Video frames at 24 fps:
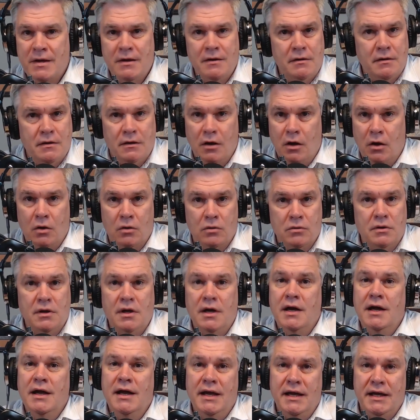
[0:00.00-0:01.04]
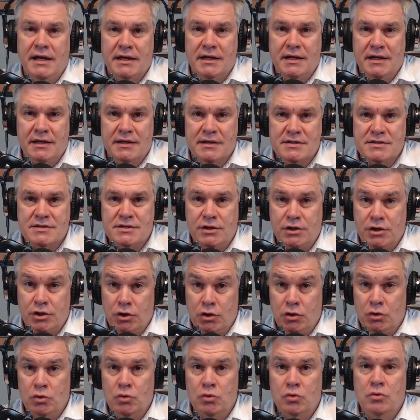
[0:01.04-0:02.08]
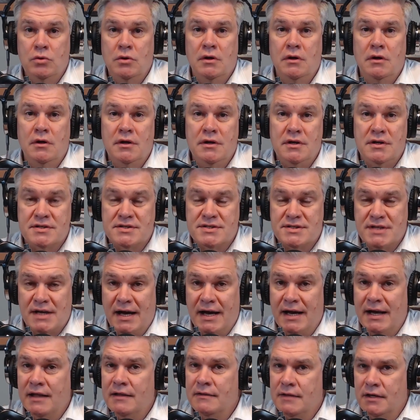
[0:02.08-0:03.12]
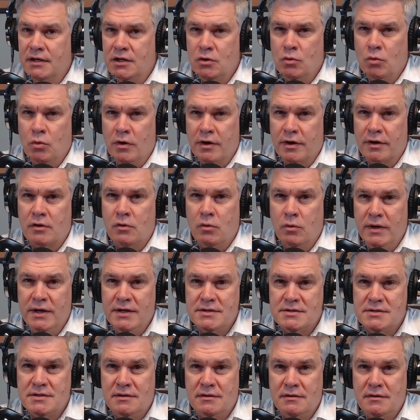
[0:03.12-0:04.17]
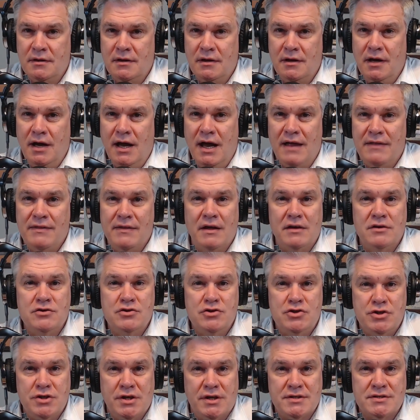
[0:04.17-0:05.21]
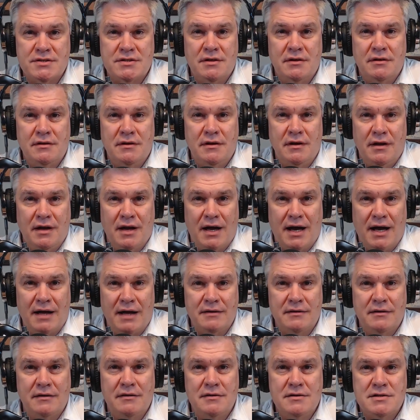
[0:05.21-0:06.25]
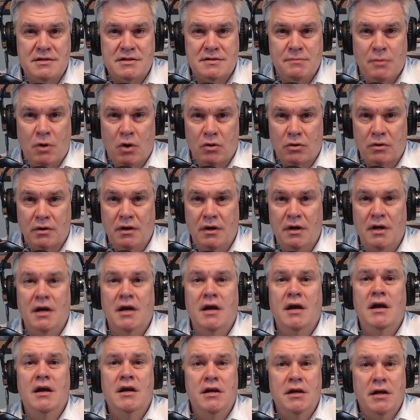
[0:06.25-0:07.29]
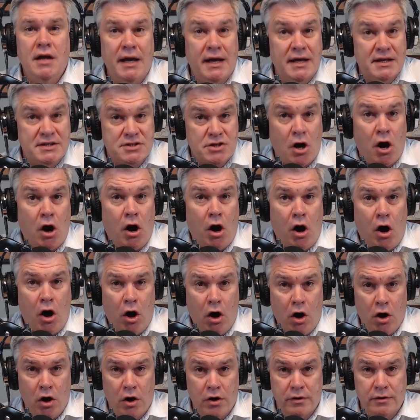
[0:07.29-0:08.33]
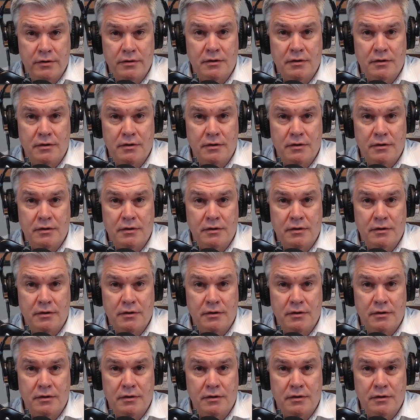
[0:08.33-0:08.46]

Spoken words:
No, it is you deciding that you want to quit and then just not smoke. It's hard.